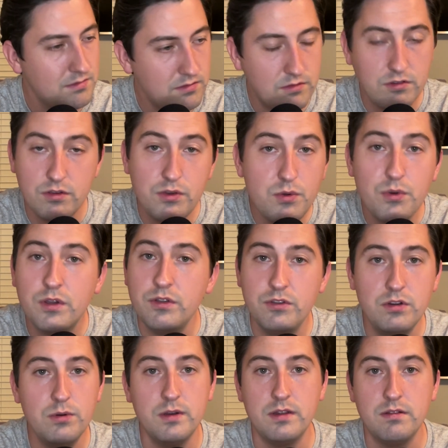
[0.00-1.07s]
So you can
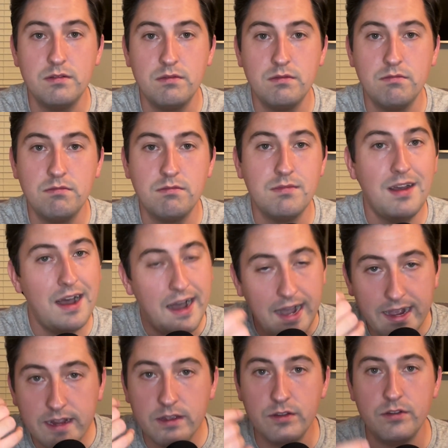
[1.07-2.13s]
do it.
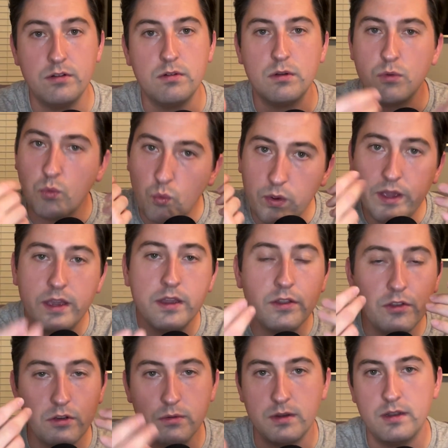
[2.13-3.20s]
I can do it. We can
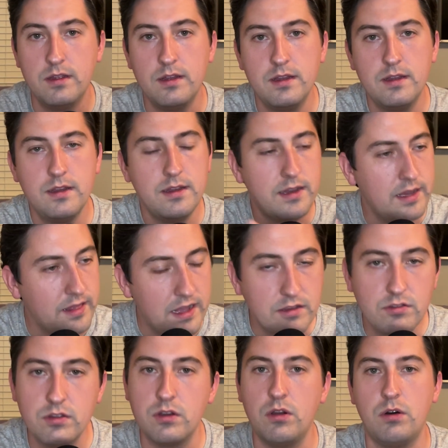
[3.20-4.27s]
do it. And
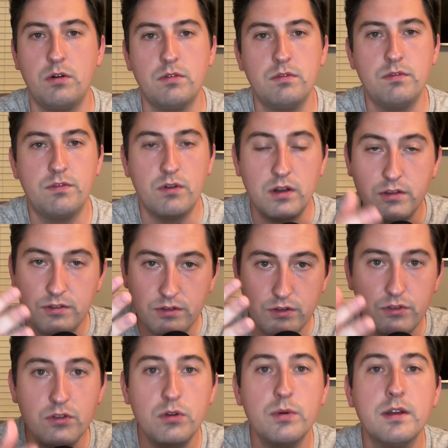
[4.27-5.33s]
that's the goal, for us to
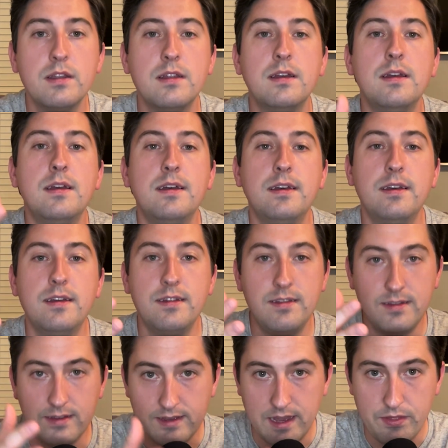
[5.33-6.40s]
do it
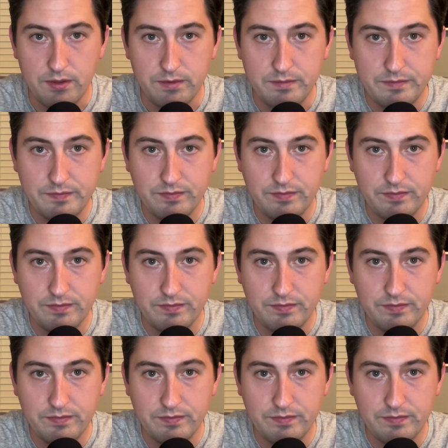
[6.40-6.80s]
together.